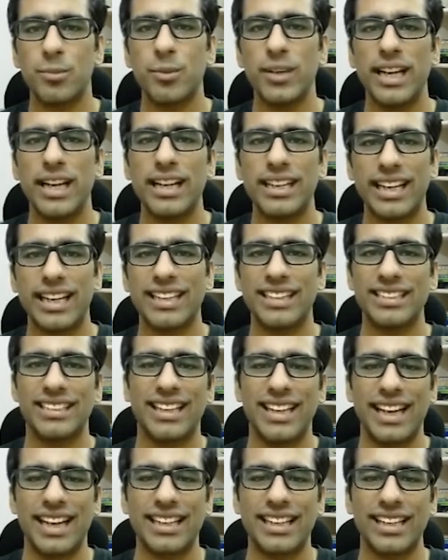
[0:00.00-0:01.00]
had
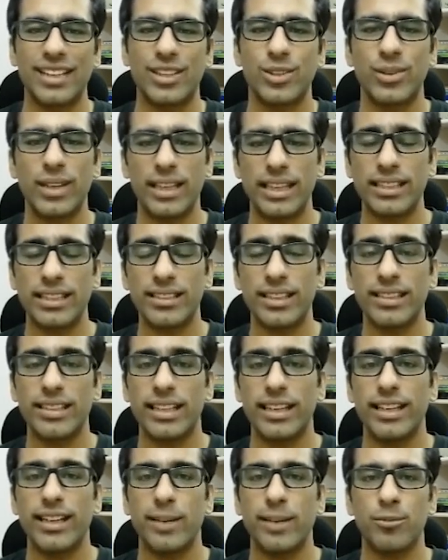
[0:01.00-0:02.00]
another idea to connect a
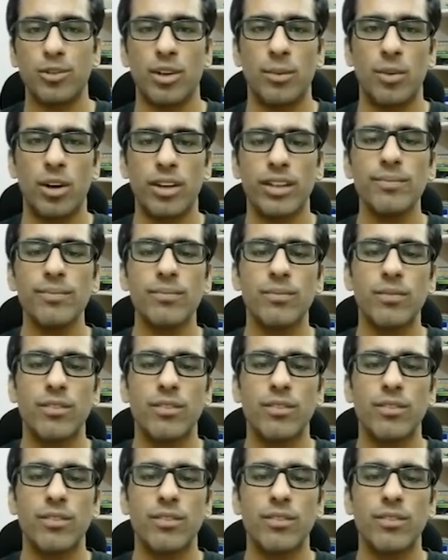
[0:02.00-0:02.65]
teletype to a modem,